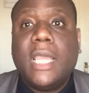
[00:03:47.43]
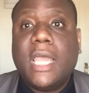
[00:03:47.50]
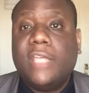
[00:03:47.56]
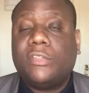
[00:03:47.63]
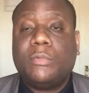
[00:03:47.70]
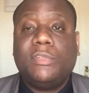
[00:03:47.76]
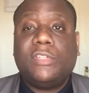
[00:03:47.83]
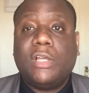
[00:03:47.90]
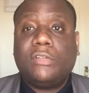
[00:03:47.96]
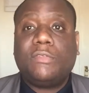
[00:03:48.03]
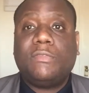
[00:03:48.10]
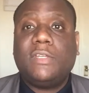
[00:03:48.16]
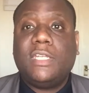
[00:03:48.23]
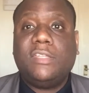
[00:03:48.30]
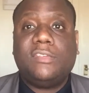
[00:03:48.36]
As a result
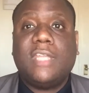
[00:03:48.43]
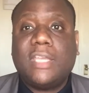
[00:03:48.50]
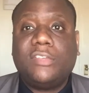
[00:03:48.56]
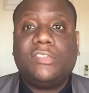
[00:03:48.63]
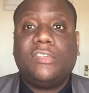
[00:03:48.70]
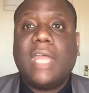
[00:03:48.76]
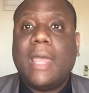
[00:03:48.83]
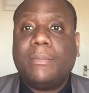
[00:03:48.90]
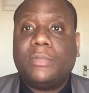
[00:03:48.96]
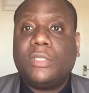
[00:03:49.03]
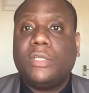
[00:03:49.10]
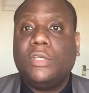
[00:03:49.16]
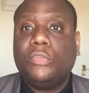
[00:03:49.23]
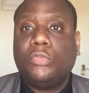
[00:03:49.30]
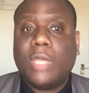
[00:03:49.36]
of it, his neck
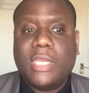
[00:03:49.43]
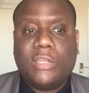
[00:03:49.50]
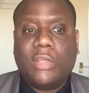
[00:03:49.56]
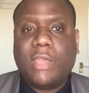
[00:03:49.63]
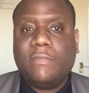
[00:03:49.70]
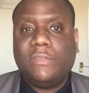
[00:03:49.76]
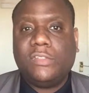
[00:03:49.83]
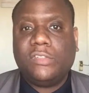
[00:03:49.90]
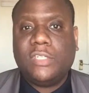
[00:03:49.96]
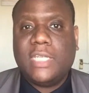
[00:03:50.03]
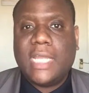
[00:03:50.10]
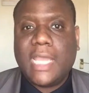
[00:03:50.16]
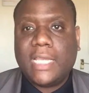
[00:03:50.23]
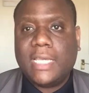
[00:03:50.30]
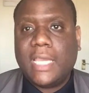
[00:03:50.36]
snapped. So I had to have his
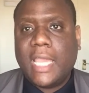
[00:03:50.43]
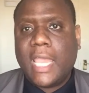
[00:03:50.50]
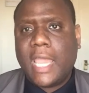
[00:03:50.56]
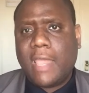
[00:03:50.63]
neck